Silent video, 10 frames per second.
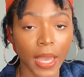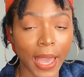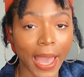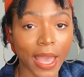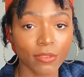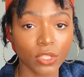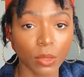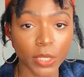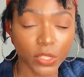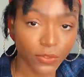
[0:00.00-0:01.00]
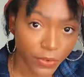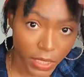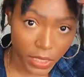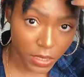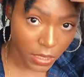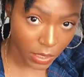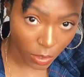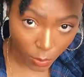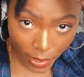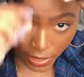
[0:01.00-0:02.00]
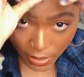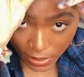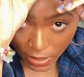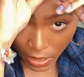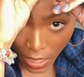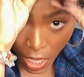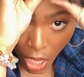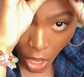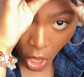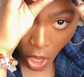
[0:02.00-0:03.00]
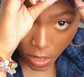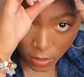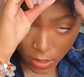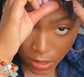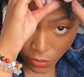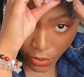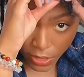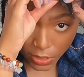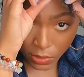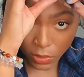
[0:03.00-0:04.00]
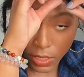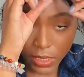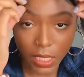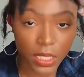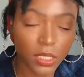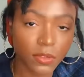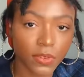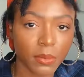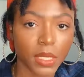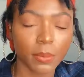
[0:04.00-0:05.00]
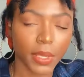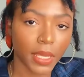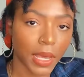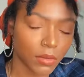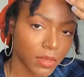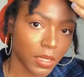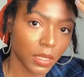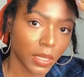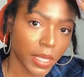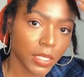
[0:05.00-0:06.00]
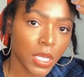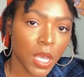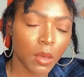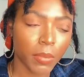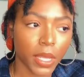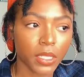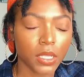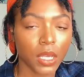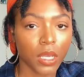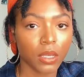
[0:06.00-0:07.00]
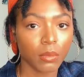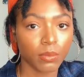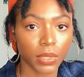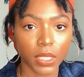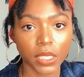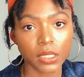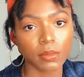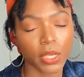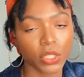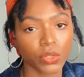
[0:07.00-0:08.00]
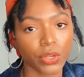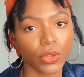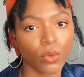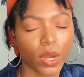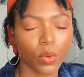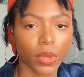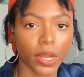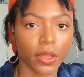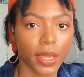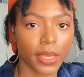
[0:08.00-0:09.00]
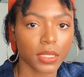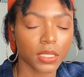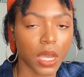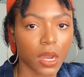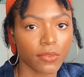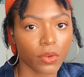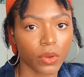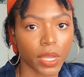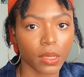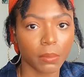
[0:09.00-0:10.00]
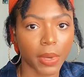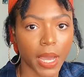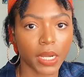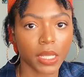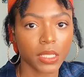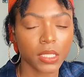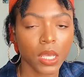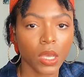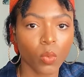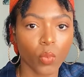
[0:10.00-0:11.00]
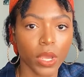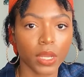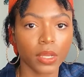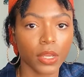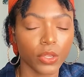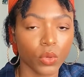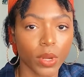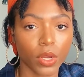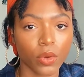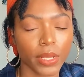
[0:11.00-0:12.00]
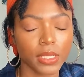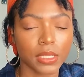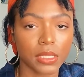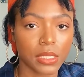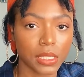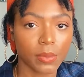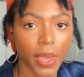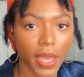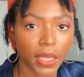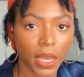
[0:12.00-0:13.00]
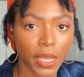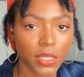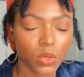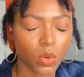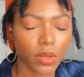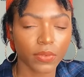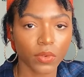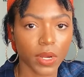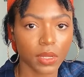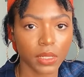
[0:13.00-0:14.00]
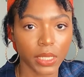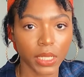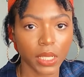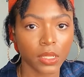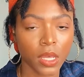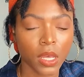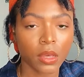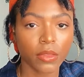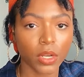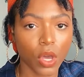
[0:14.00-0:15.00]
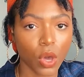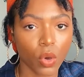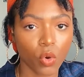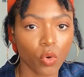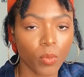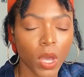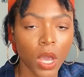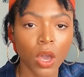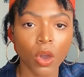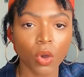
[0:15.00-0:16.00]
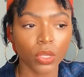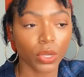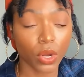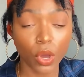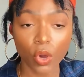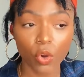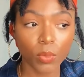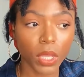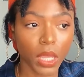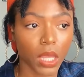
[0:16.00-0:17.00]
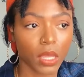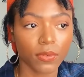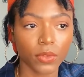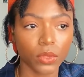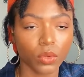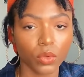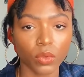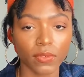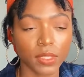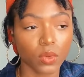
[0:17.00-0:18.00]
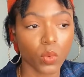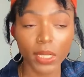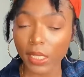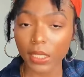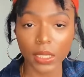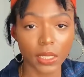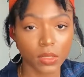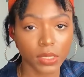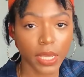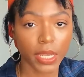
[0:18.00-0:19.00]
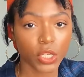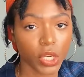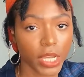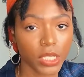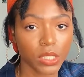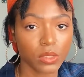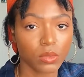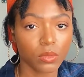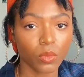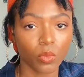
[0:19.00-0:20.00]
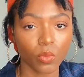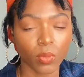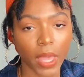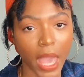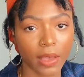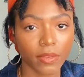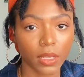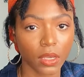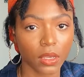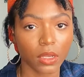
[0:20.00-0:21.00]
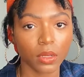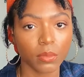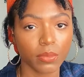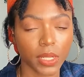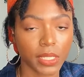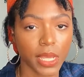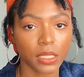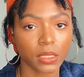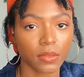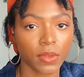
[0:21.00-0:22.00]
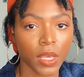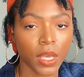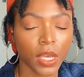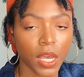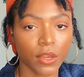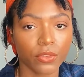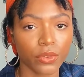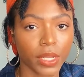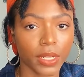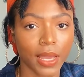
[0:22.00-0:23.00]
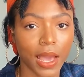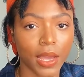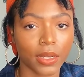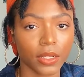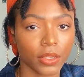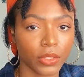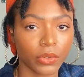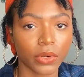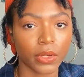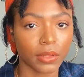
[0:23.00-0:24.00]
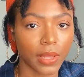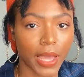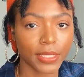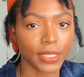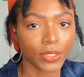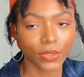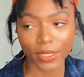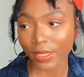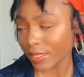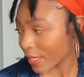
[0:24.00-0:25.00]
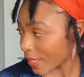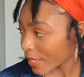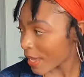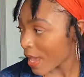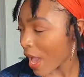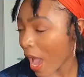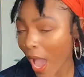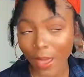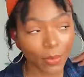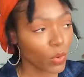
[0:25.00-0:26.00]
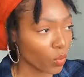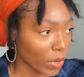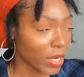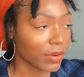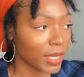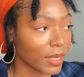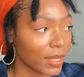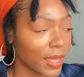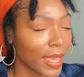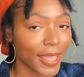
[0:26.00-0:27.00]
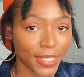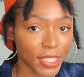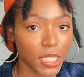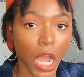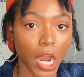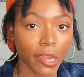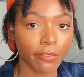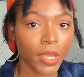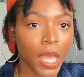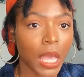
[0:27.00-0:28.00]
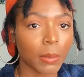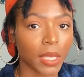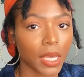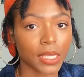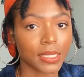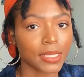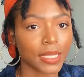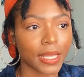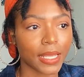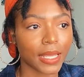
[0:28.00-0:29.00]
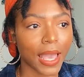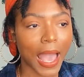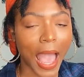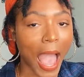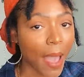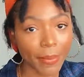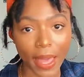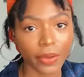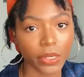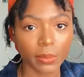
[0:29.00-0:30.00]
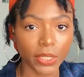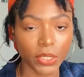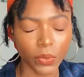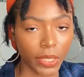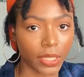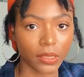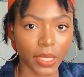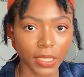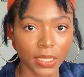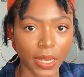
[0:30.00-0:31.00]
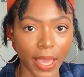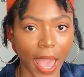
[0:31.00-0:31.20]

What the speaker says: I have so much frizz. You probably could see all of this frizz, so it's easier for me to pick out the lint. But please make sure you are wearing a scarf or a bonnet when you are going to sleep at night, or if you are cleaning your home. If it's a windy day outside, try to have good protective covering on your locks. As you can see, I'm wearing a scarf because I'm not going to be doing anything today.